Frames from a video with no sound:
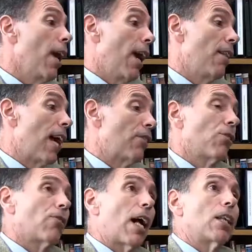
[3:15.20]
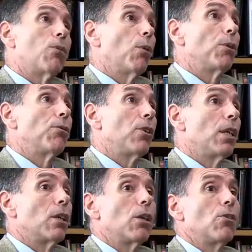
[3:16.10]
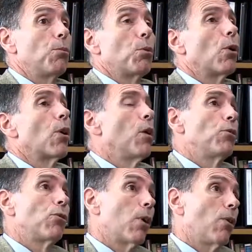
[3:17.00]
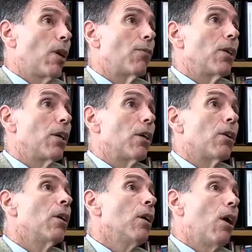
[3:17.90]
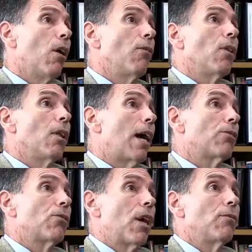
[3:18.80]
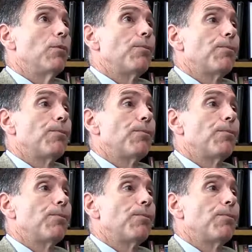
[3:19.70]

And that's exactly what we've seen, because the program has grown every year over the last 7.